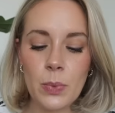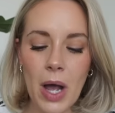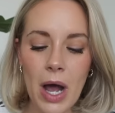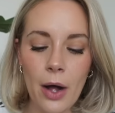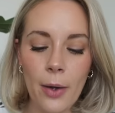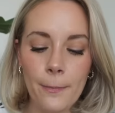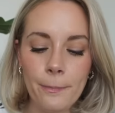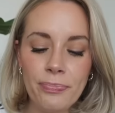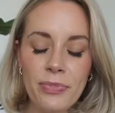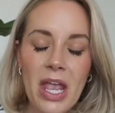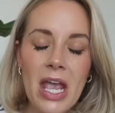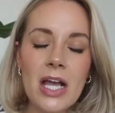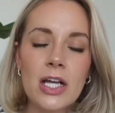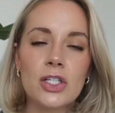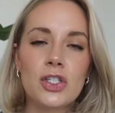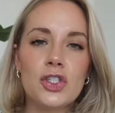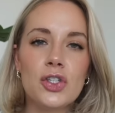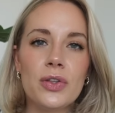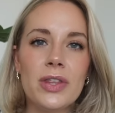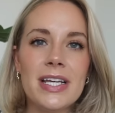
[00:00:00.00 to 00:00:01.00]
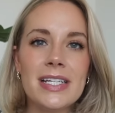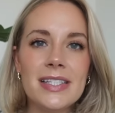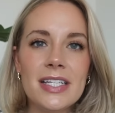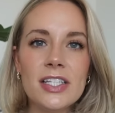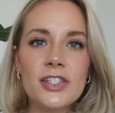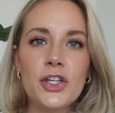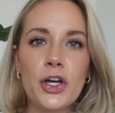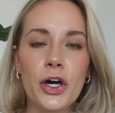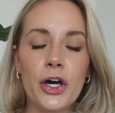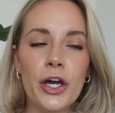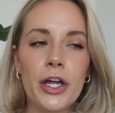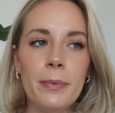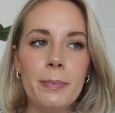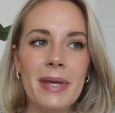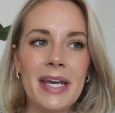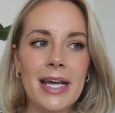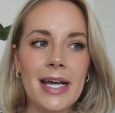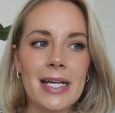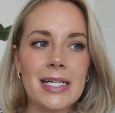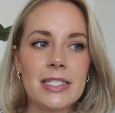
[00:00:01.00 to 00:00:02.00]
well. So this is good
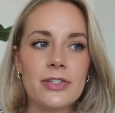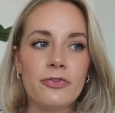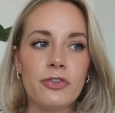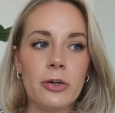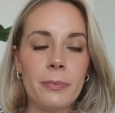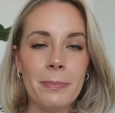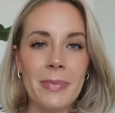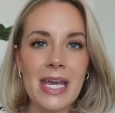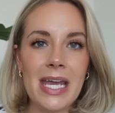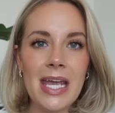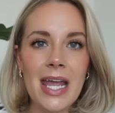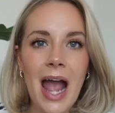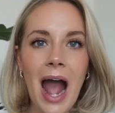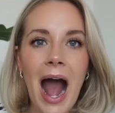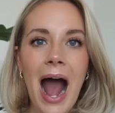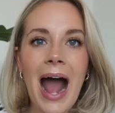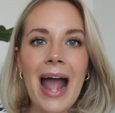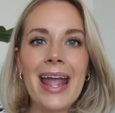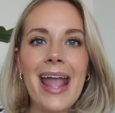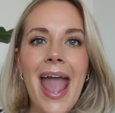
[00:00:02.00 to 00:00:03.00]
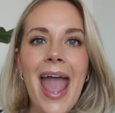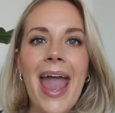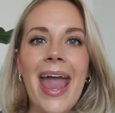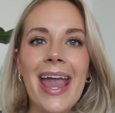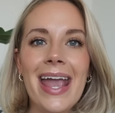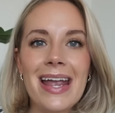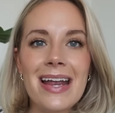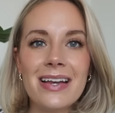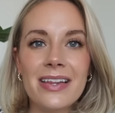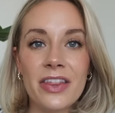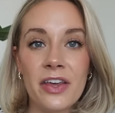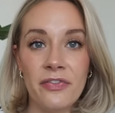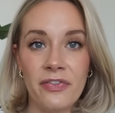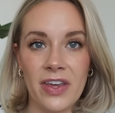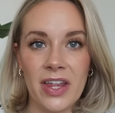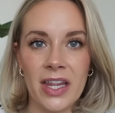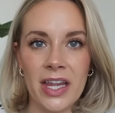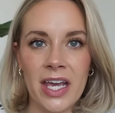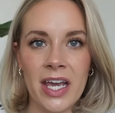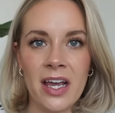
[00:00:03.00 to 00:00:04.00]
because for me, I hate the
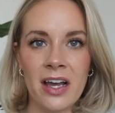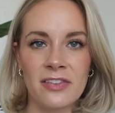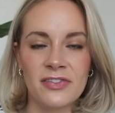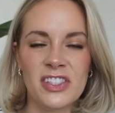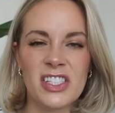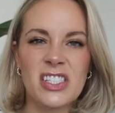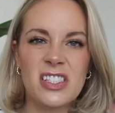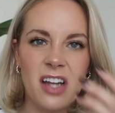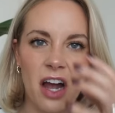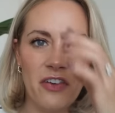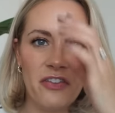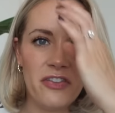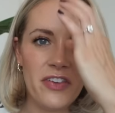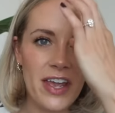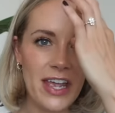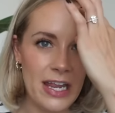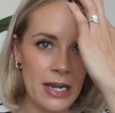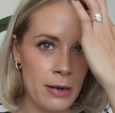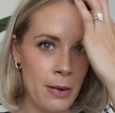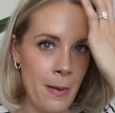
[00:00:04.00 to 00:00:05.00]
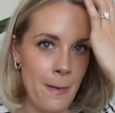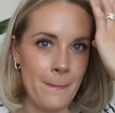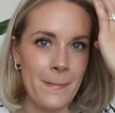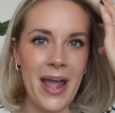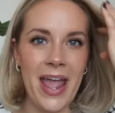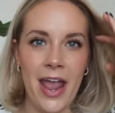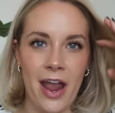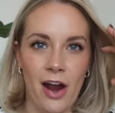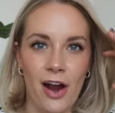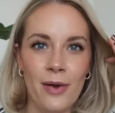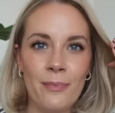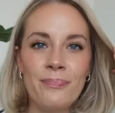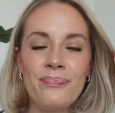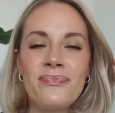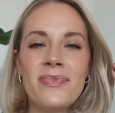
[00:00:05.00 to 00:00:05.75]
feeling of stuff in my hair.